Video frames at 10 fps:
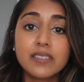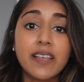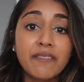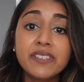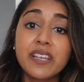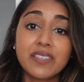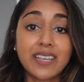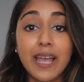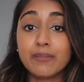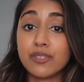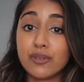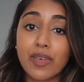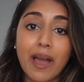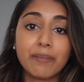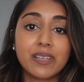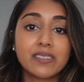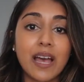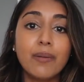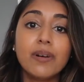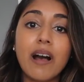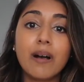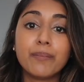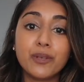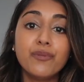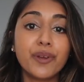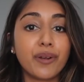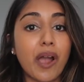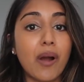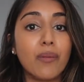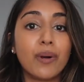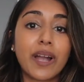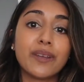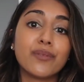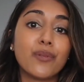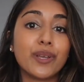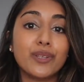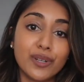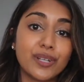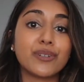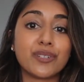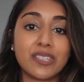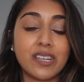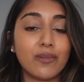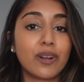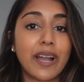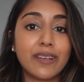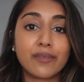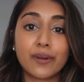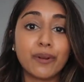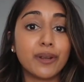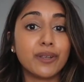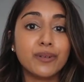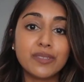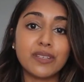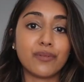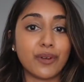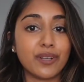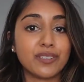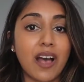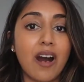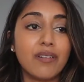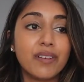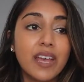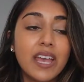Definitely take the time to do that, because that will help you figure out what you're interested in, what kind of career you see for yourself.